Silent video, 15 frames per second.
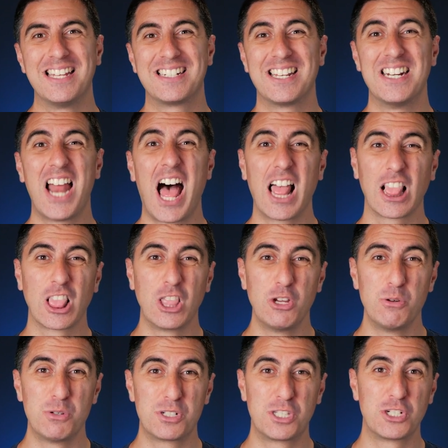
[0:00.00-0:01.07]
to not
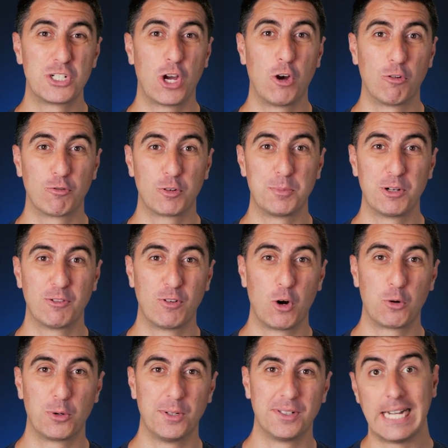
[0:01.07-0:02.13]
lose the tone from your
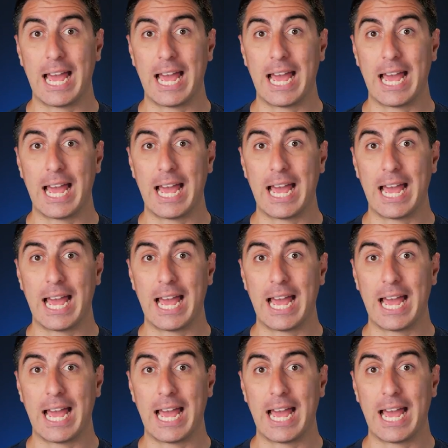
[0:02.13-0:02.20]
vocal.